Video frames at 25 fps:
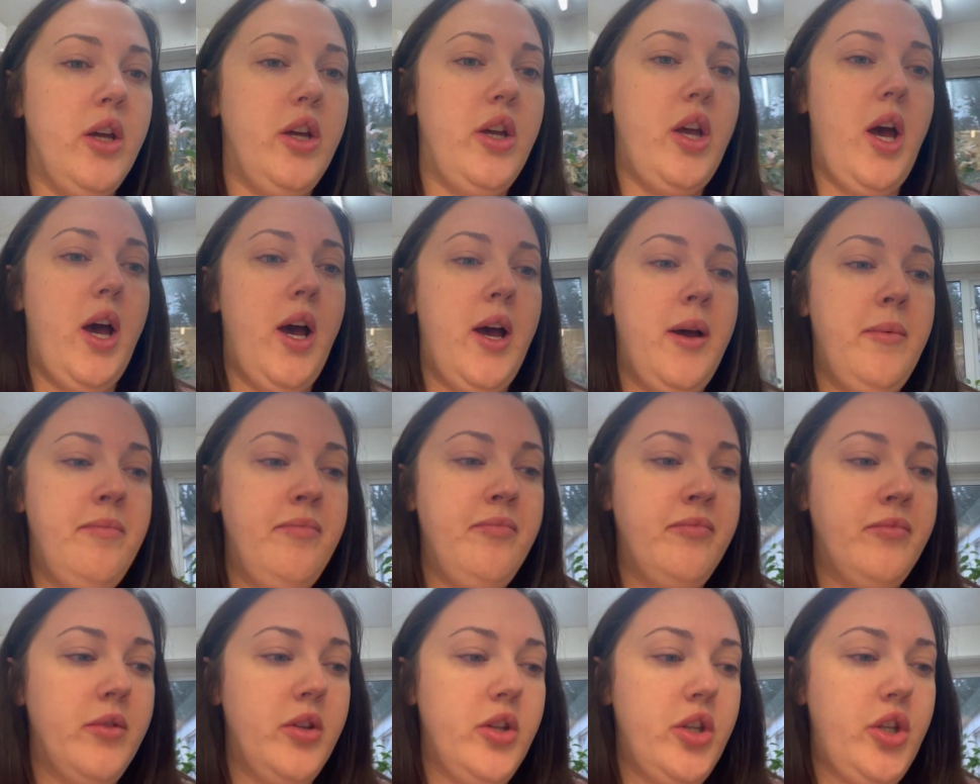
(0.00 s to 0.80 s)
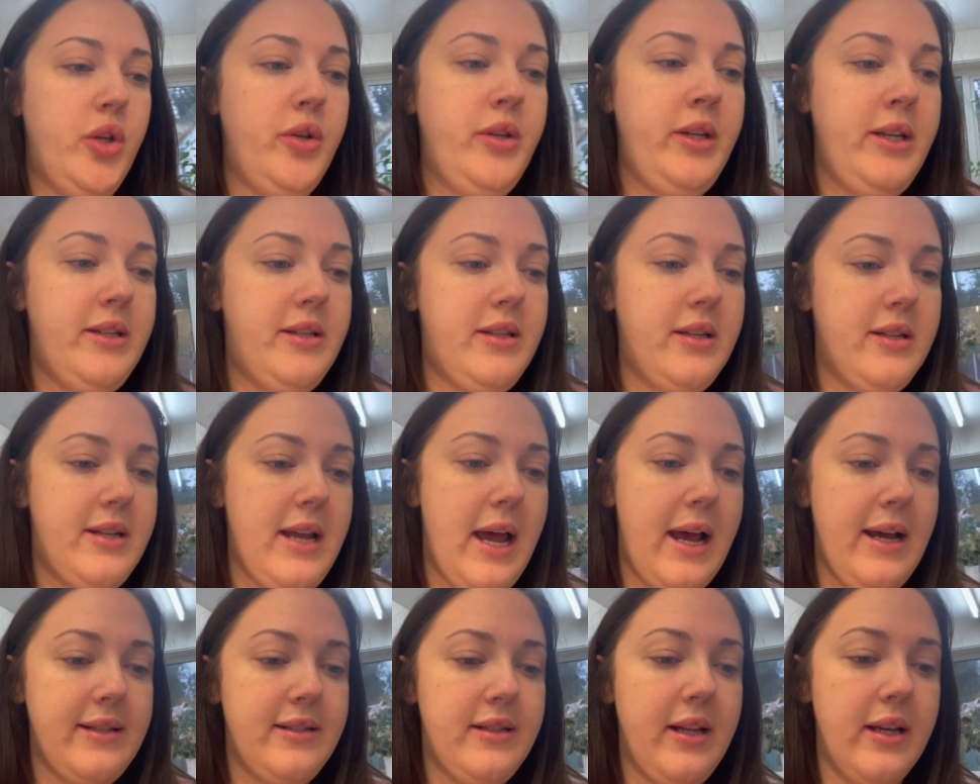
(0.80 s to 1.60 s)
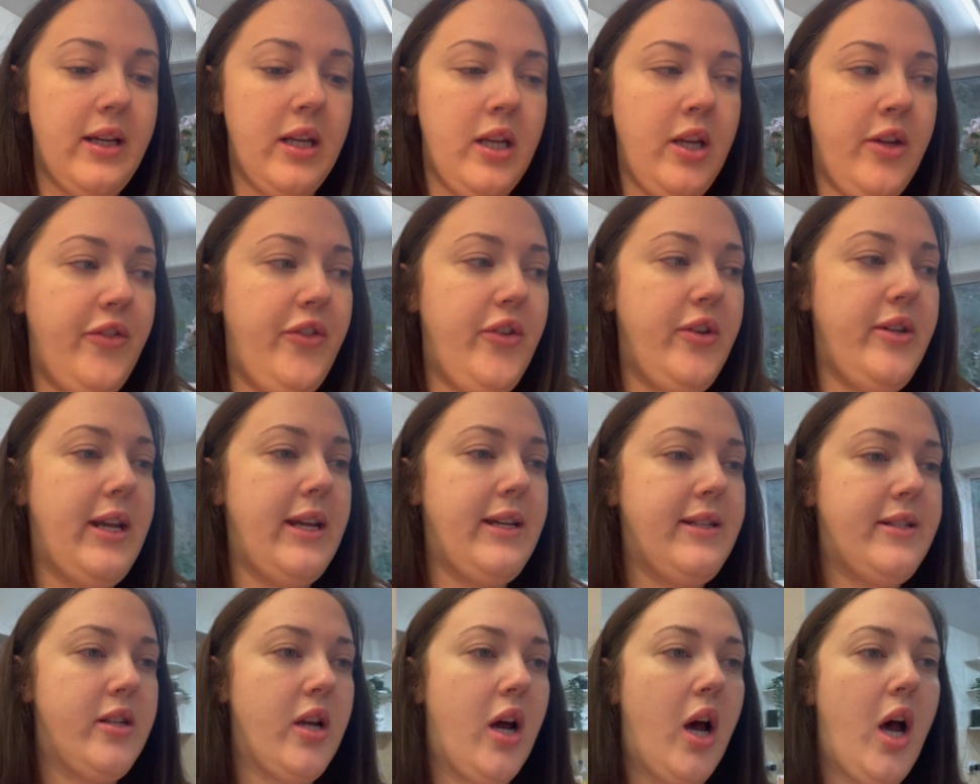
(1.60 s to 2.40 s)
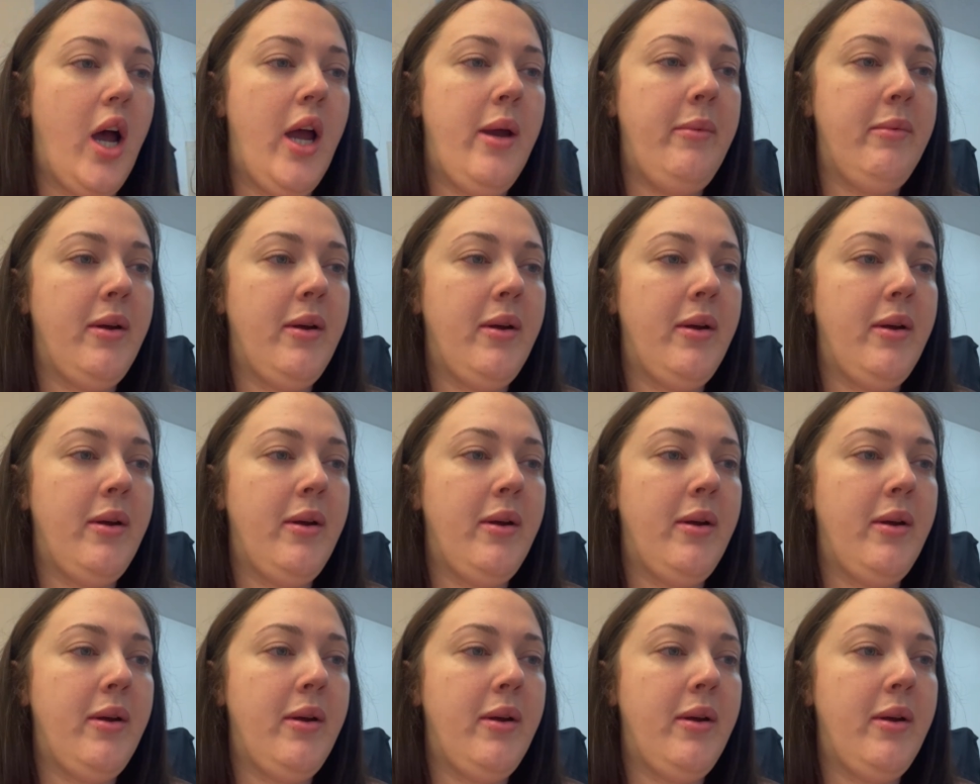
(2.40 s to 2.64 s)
You need to test like in a few days time.